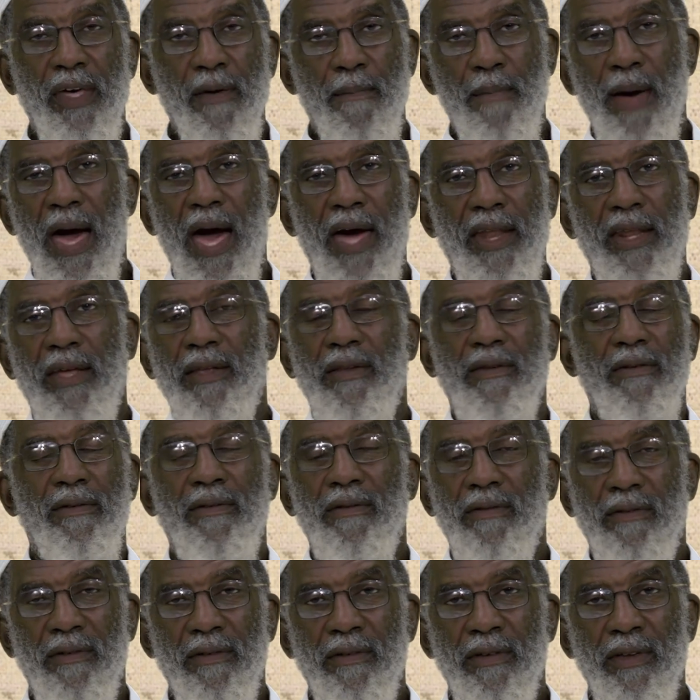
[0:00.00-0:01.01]
Think about
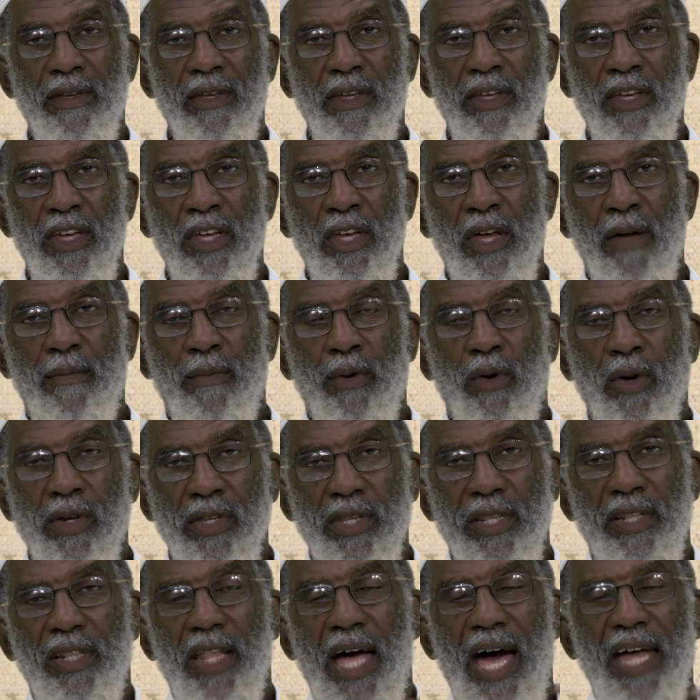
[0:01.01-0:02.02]
it.
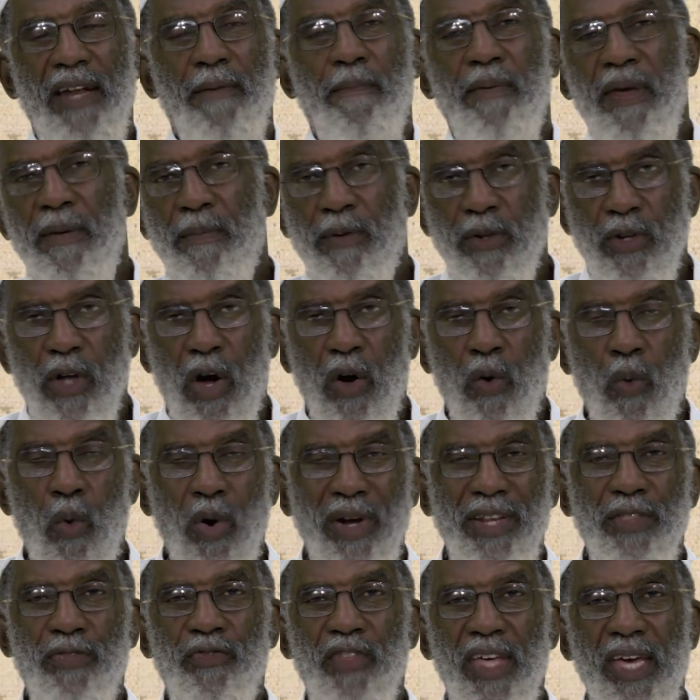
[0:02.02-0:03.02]
Because a lot of people
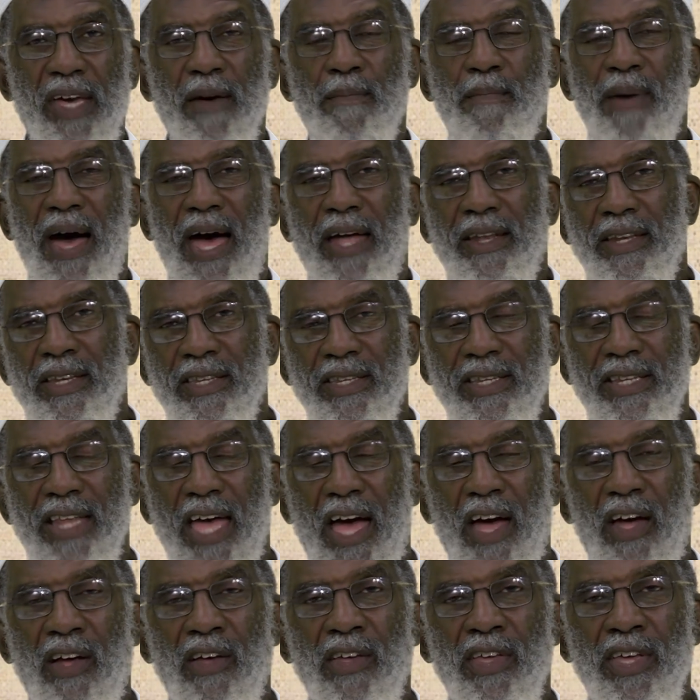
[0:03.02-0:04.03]
don't want to think about
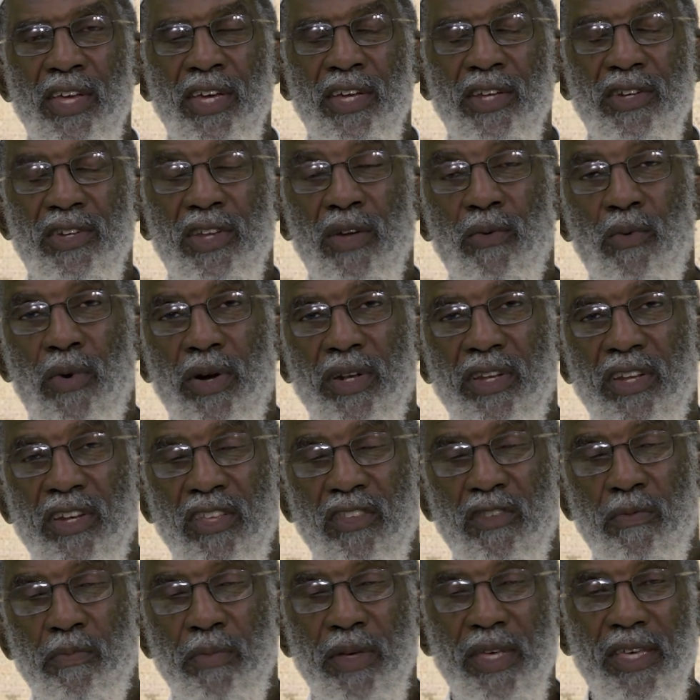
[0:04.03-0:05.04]
this now. They
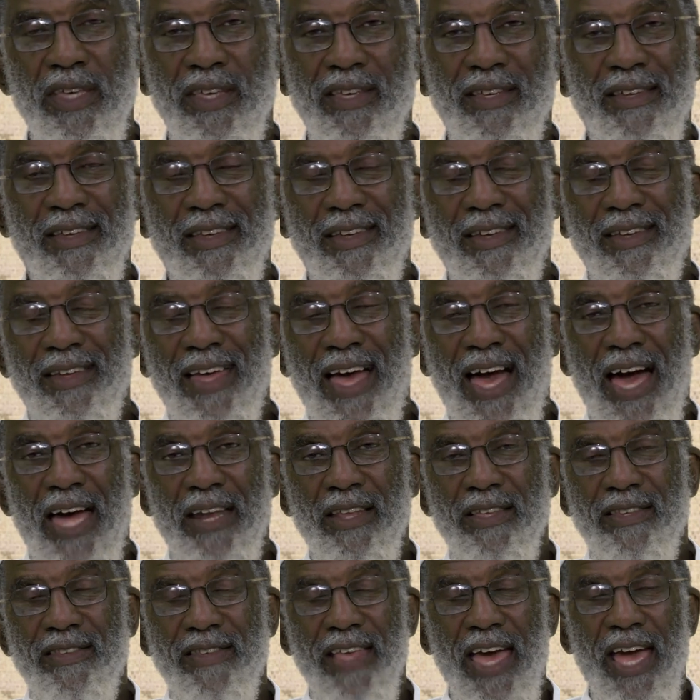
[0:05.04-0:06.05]
want to just be
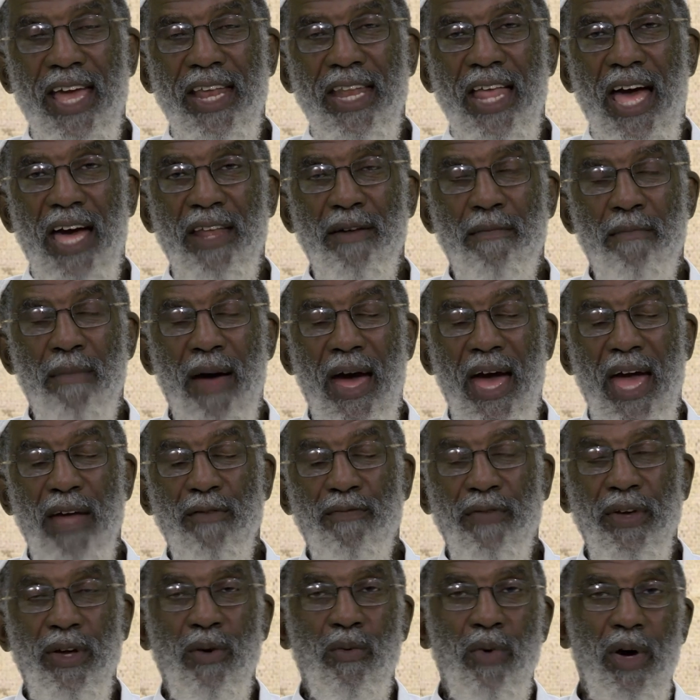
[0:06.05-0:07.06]
out of sight, out of
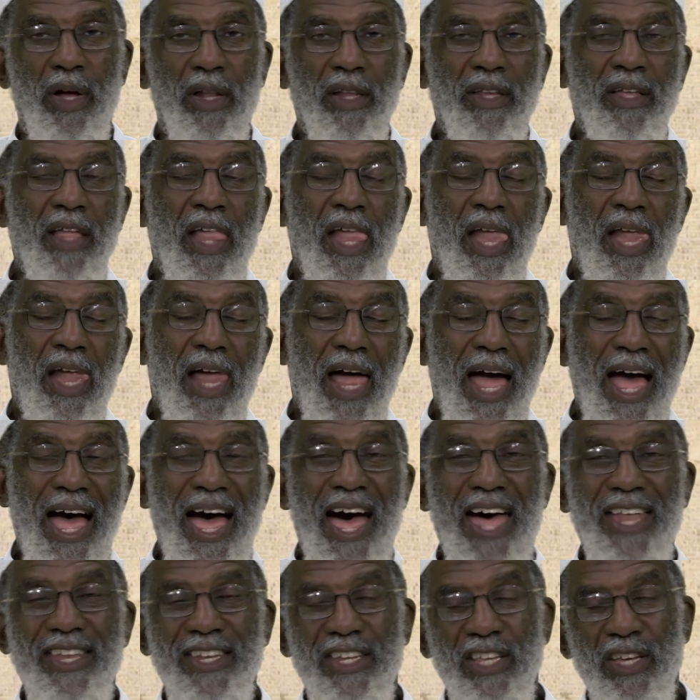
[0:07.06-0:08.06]
mind, figure, well,
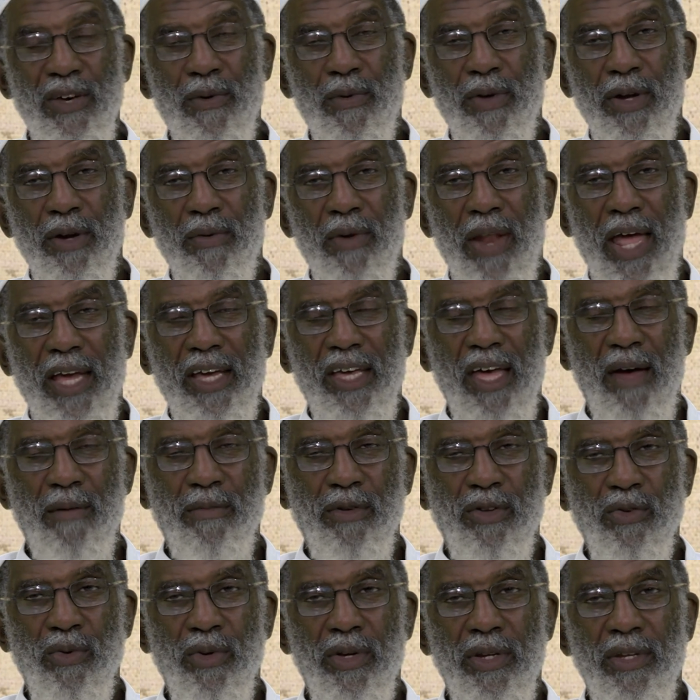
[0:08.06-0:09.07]
I'll deal with it when I
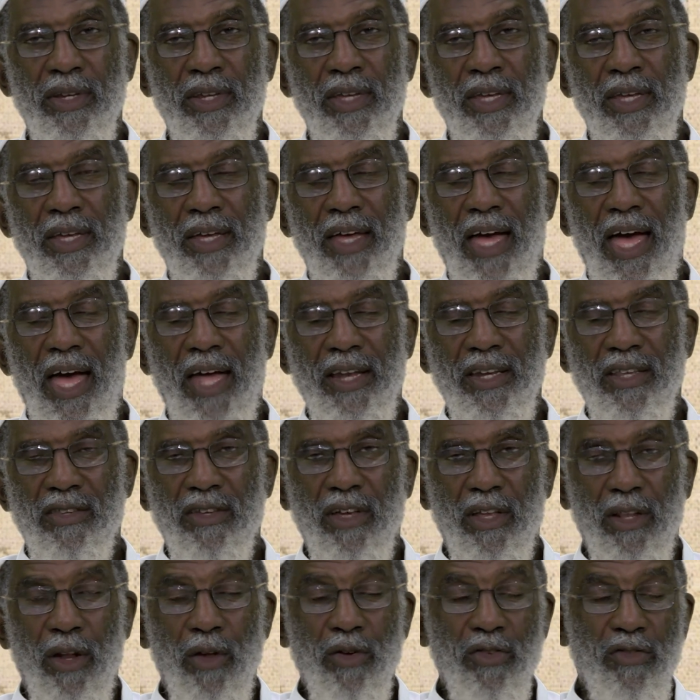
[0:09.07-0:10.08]
come to it.
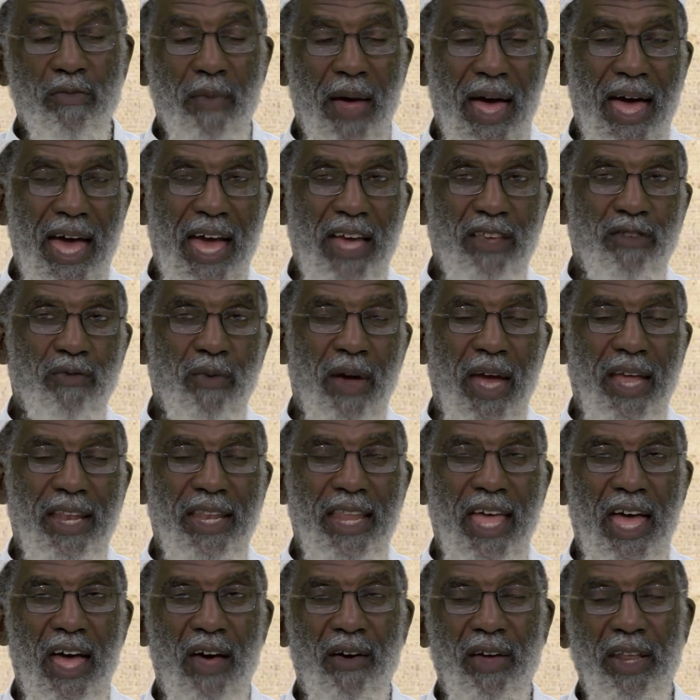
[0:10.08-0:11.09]
I'll just close my eyes
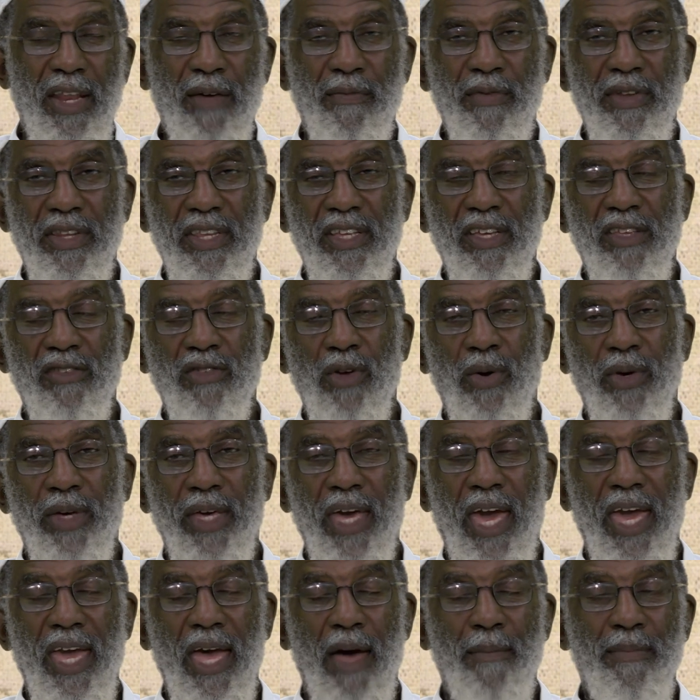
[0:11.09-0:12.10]
right now and everything
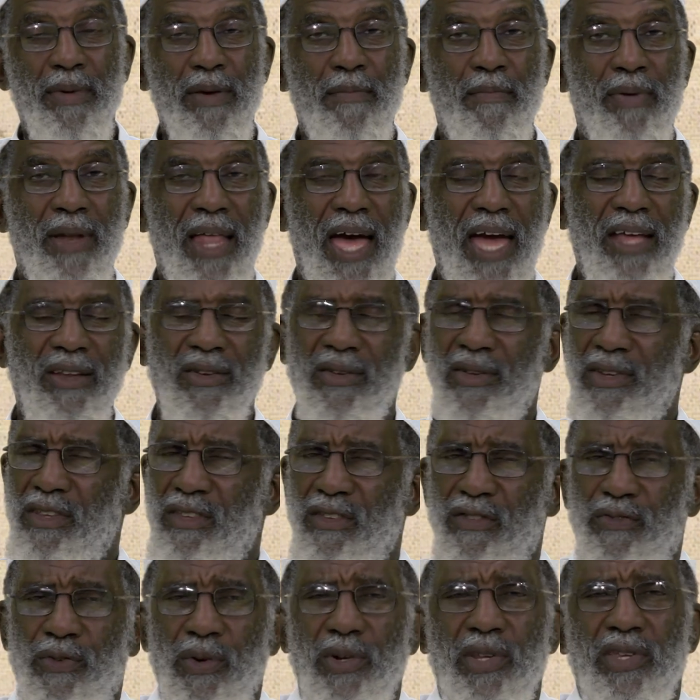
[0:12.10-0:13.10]
is okay. I'll be
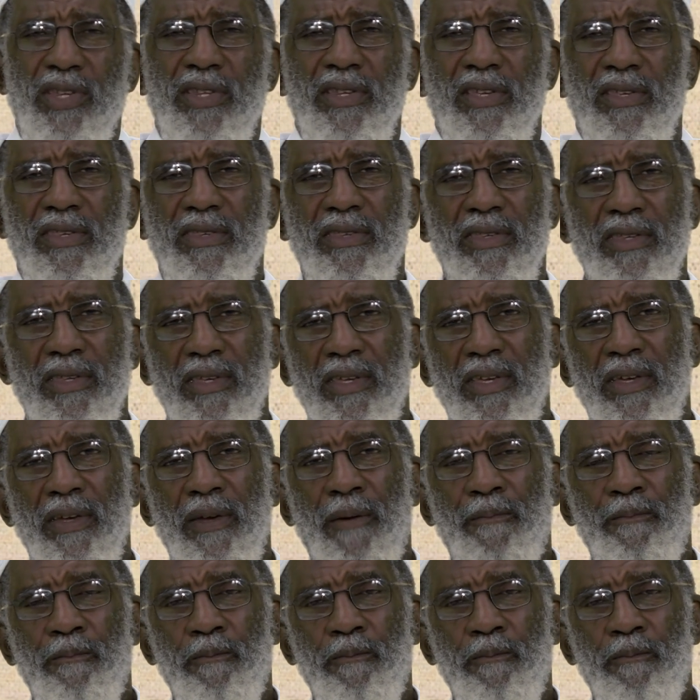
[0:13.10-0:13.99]
blind. No, this is foolishness.